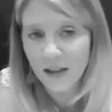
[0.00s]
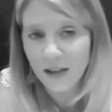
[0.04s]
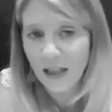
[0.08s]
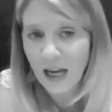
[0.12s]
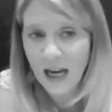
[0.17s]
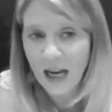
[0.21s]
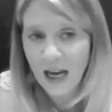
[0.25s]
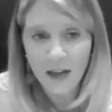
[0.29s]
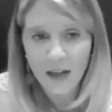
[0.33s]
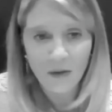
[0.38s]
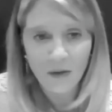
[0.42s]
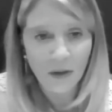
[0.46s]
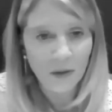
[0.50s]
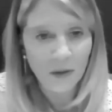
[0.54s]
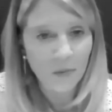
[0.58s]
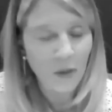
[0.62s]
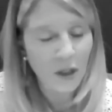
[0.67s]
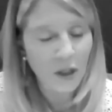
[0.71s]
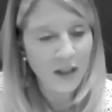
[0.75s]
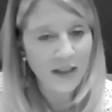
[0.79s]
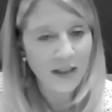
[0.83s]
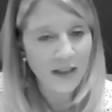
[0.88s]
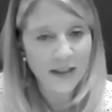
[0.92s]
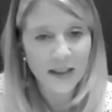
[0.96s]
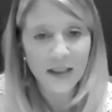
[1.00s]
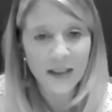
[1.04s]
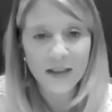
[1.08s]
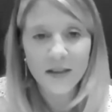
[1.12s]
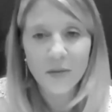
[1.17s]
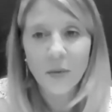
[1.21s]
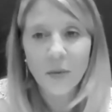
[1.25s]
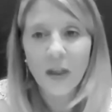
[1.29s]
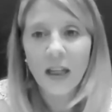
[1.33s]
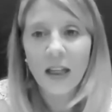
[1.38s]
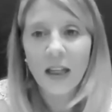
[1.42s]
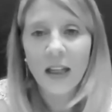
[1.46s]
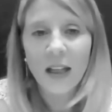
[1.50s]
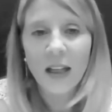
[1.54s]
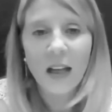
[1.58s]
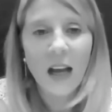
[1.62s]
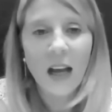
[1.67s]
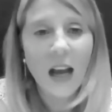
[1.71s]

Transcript: hiring process where